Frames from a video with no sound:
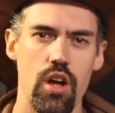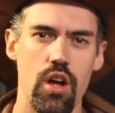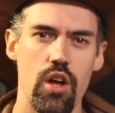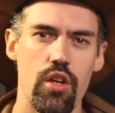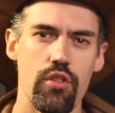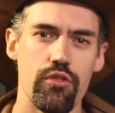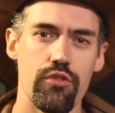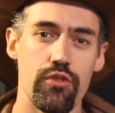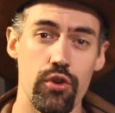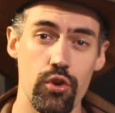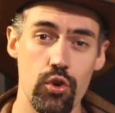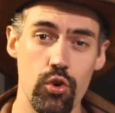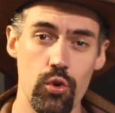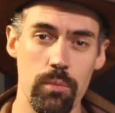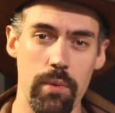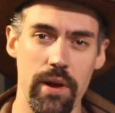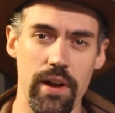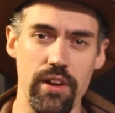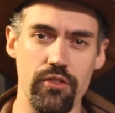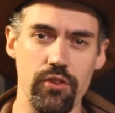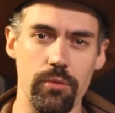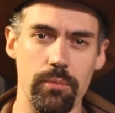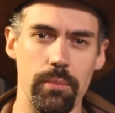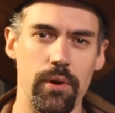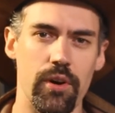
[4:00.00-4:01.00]
2
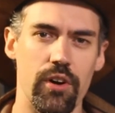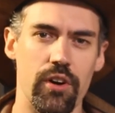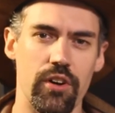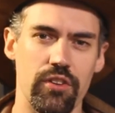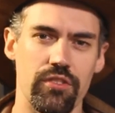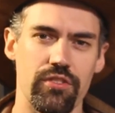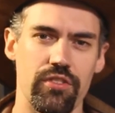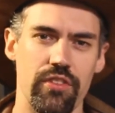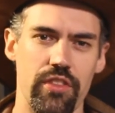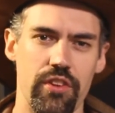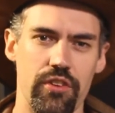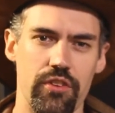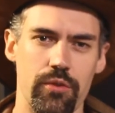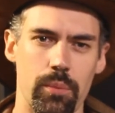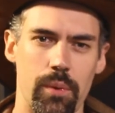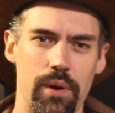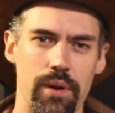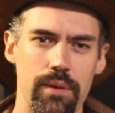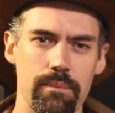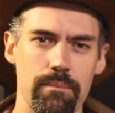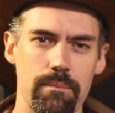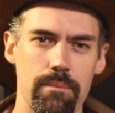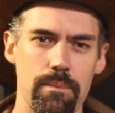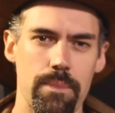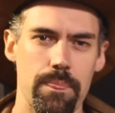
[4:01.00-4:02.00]
major perks for this
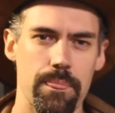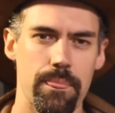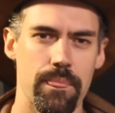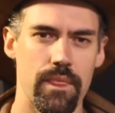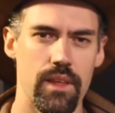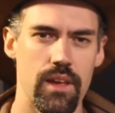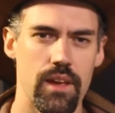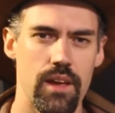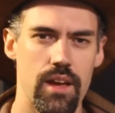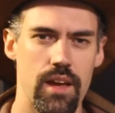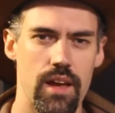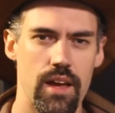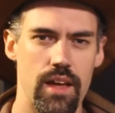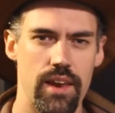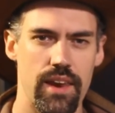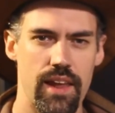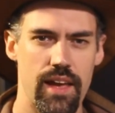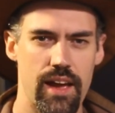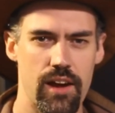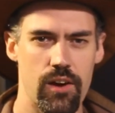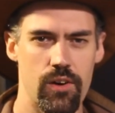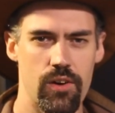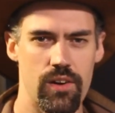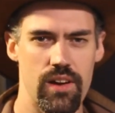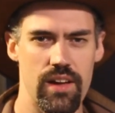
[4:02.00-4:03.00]
one.
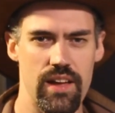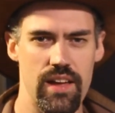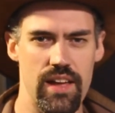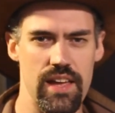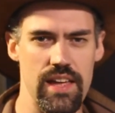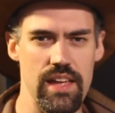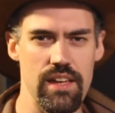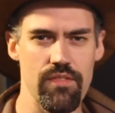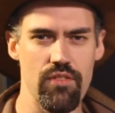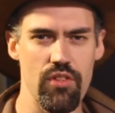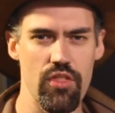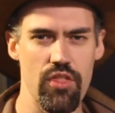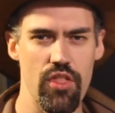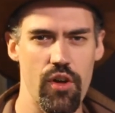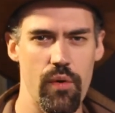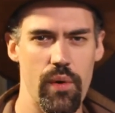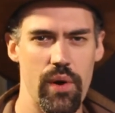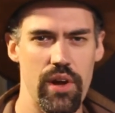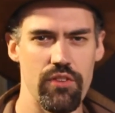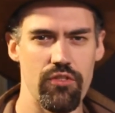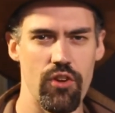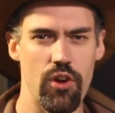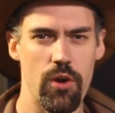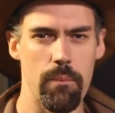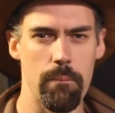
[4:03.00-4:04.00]
Now, even though I
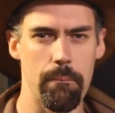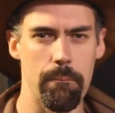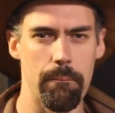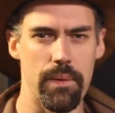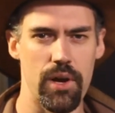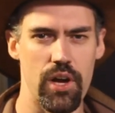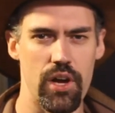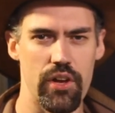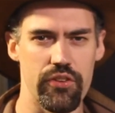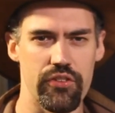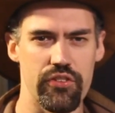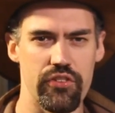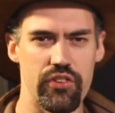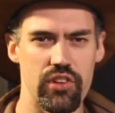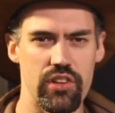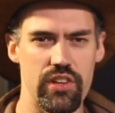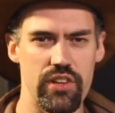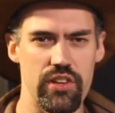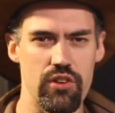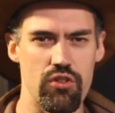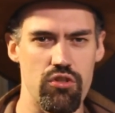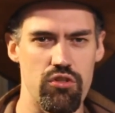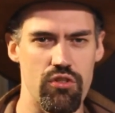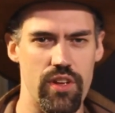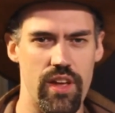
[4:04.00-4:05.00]
don't personally
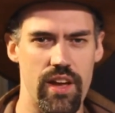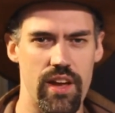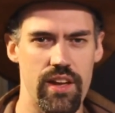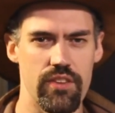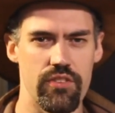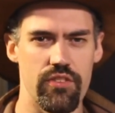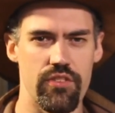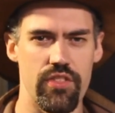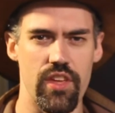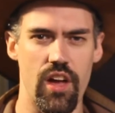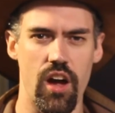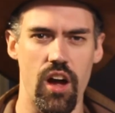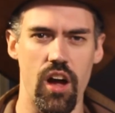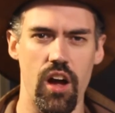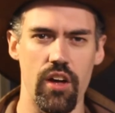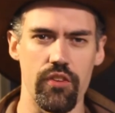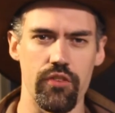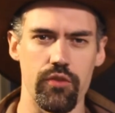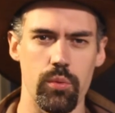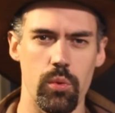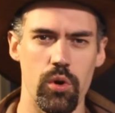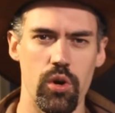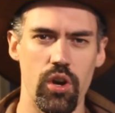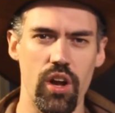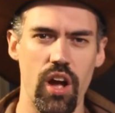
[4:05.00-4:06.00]
create the
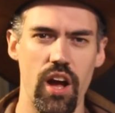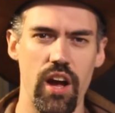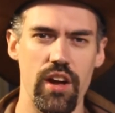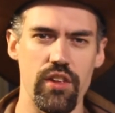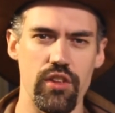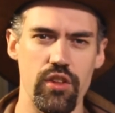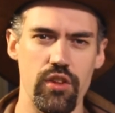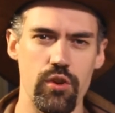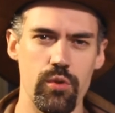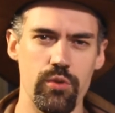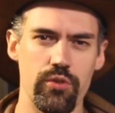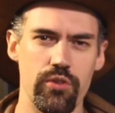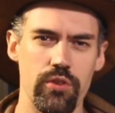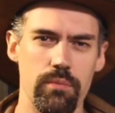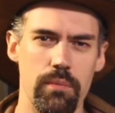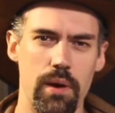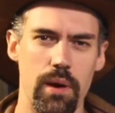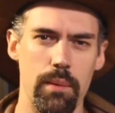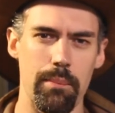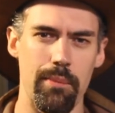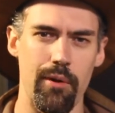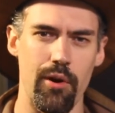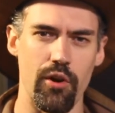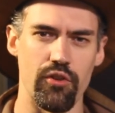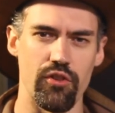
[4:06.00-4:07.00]
artwork I use in my
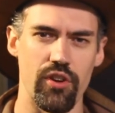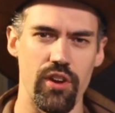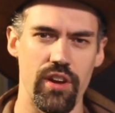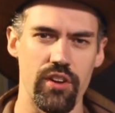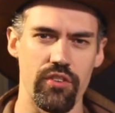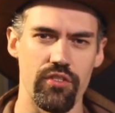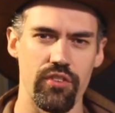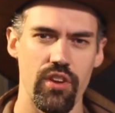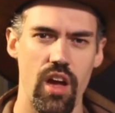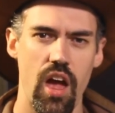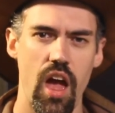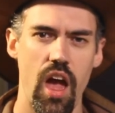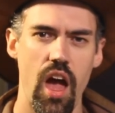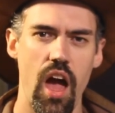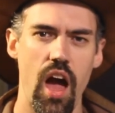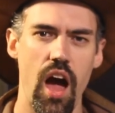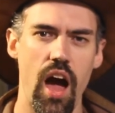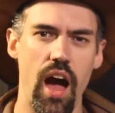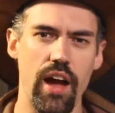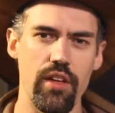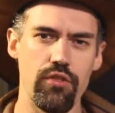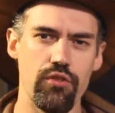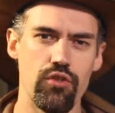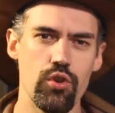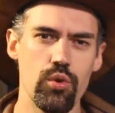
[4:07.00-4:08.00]
projects,
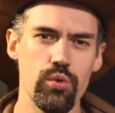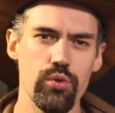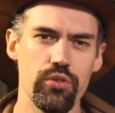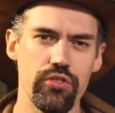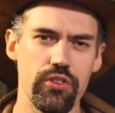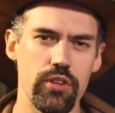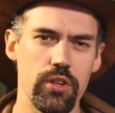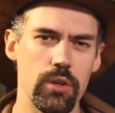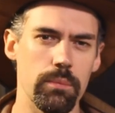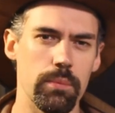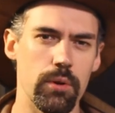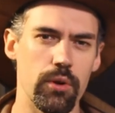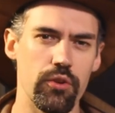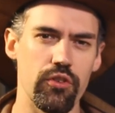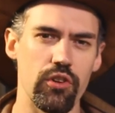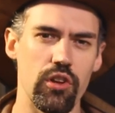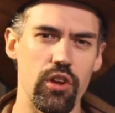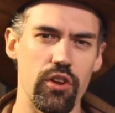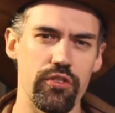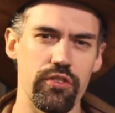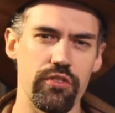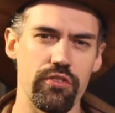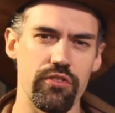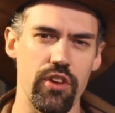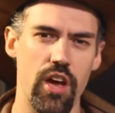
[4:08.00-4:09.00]
I do still put a
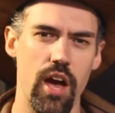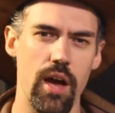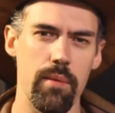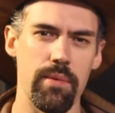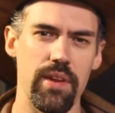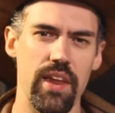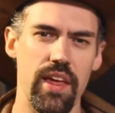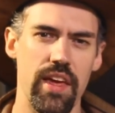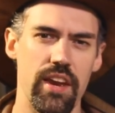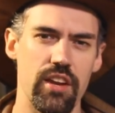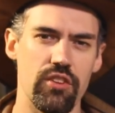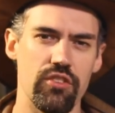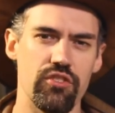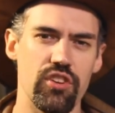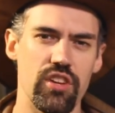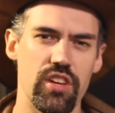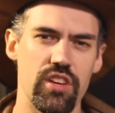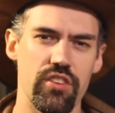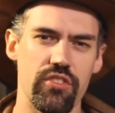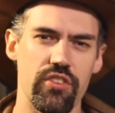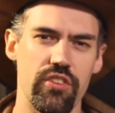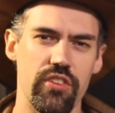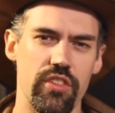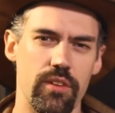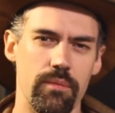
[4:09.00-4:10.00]
lot of time and energy
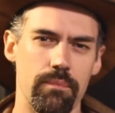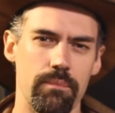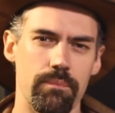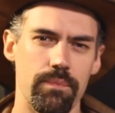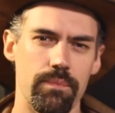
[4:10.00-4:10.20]
into them.